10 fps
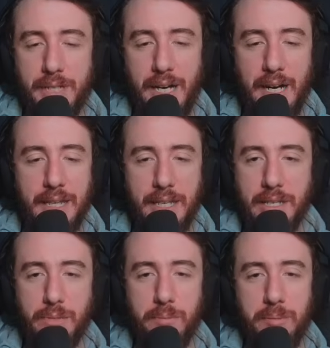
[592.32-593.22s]
Eye,
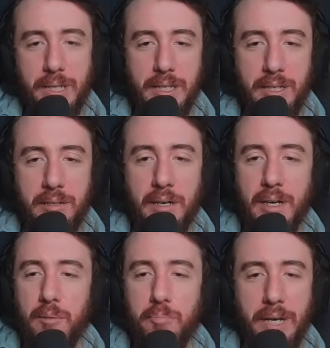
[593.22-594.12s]
these would be the
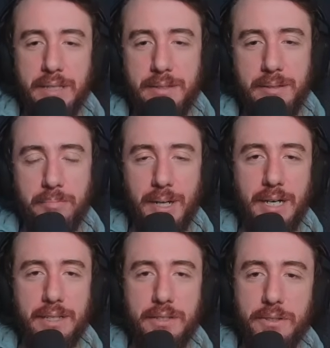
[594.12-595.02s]
best
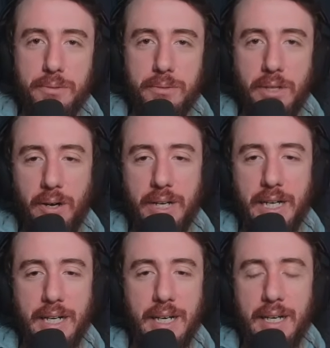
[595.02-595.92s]
mods to
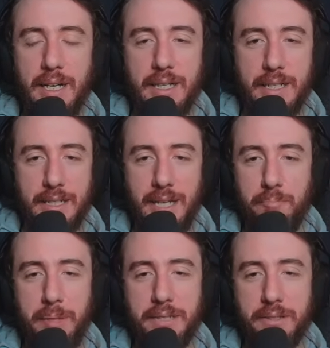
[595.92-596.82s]
target
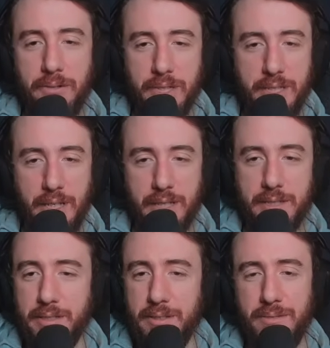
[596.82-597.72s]
That base crit
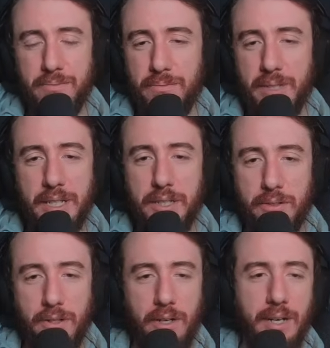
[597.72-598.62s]
chance is really
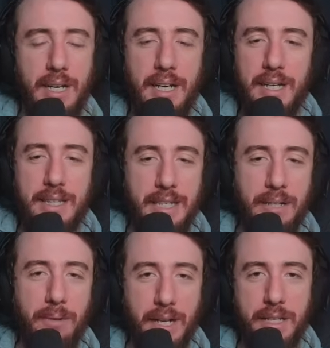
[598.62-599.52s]
strong.
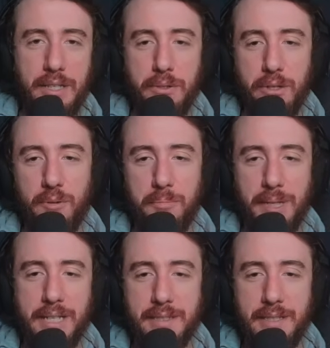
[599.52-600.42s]
Theoretically, you could
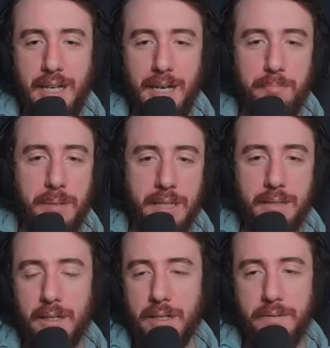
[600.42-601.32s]
replace that, but
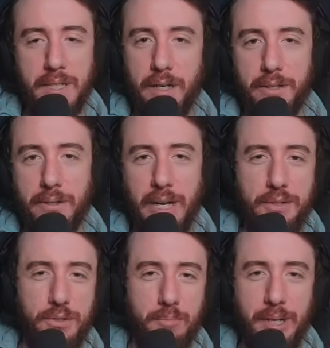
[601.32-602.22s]
none of the other
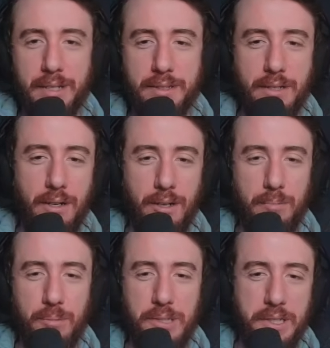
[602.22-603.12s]
hatred mods are
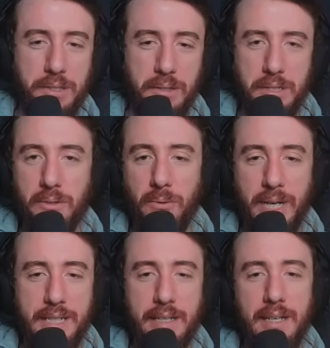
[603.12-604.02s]
particularly
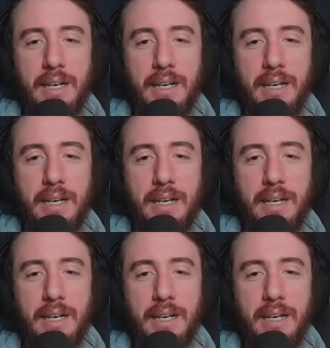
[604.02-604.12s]
great.